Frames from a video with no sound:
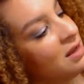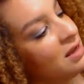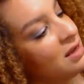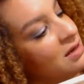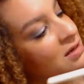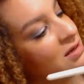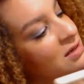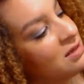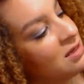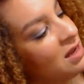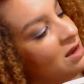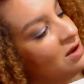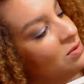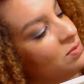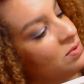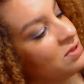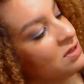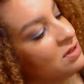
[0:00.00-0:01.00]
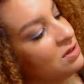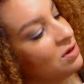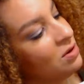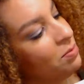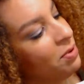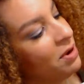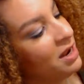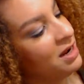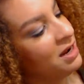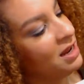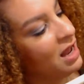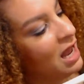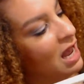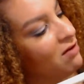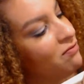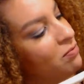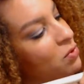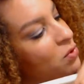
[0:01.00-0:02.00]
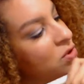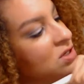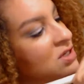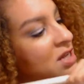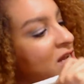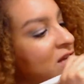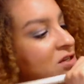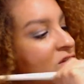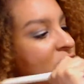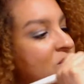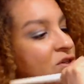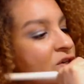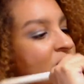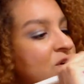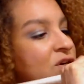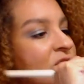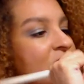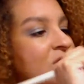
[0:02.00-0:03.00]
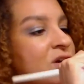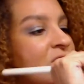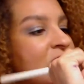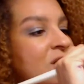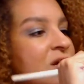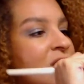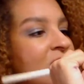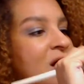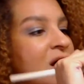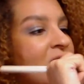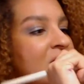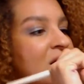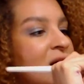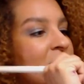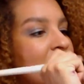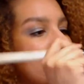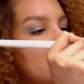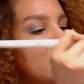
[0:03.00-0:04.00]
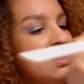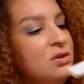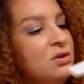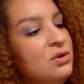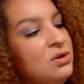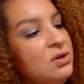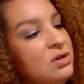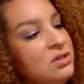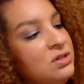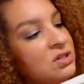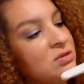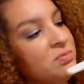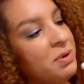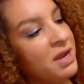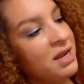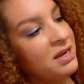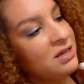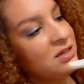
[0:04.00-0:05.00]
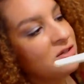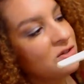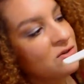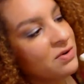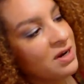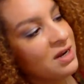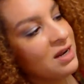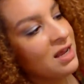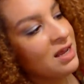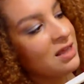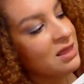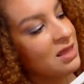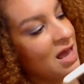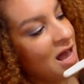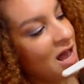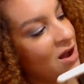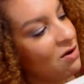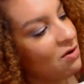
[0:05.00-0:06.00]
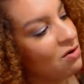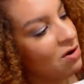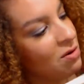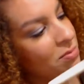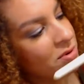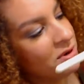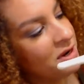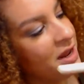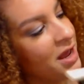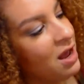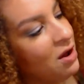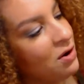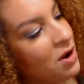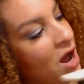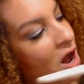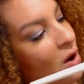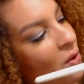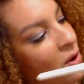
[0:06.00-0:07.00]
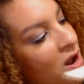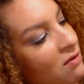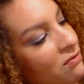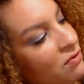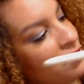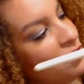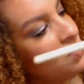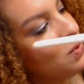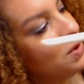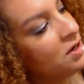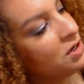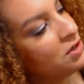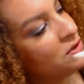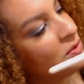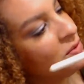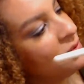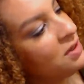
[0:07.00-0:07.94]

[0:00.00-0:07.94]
It just helps your painting have more texture. But you could just paint it straight like that or up and down, however you want to do